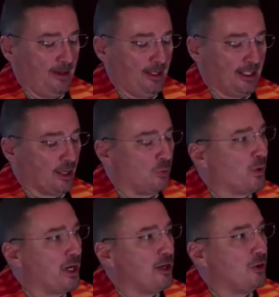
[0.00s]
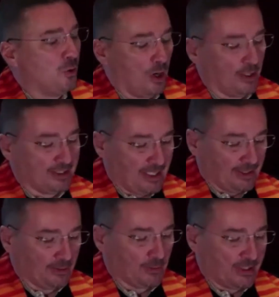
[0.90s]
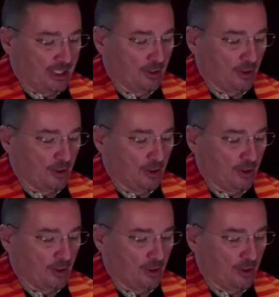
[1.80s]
is that we who are settlers here